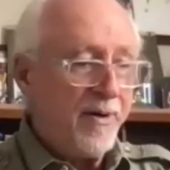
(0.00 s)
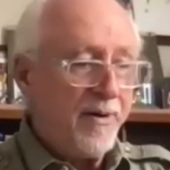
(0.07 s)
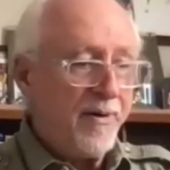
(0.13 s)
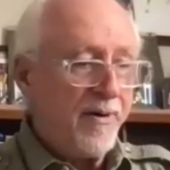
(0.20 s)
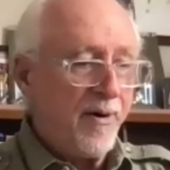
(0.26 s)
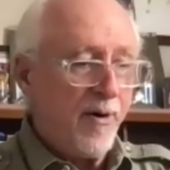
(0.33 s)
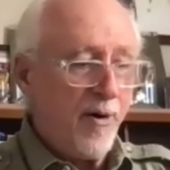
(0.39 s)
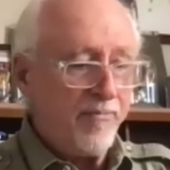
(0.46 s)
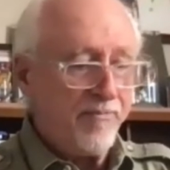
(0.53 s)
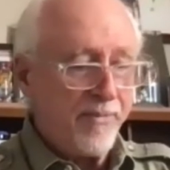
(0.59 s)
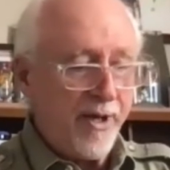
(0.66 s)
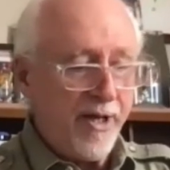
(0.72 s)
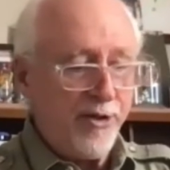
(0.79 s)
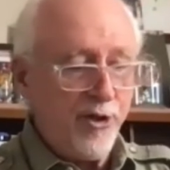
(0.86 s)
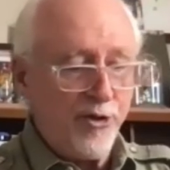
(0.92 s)
Um,
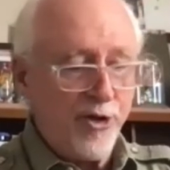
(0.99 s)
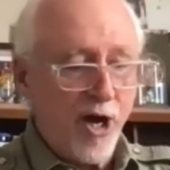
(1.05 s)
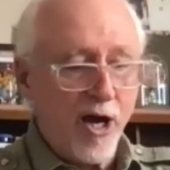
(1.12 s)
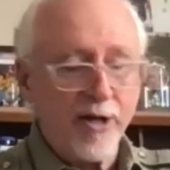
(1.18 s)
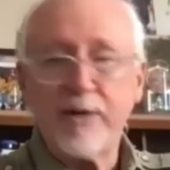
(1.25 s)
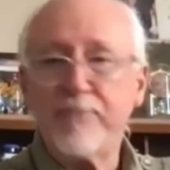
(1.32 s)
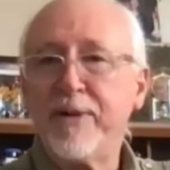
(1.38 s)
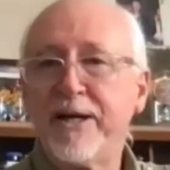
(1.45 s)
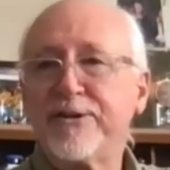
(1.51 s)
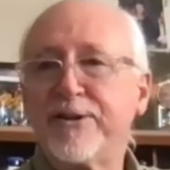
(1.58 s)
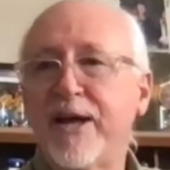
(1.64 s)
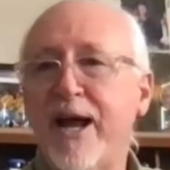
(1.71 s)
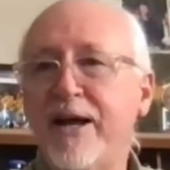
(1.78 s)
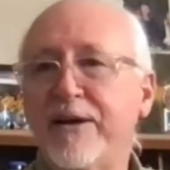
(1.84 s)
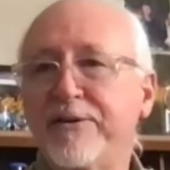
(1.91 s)
and you document
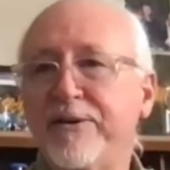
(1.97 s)
that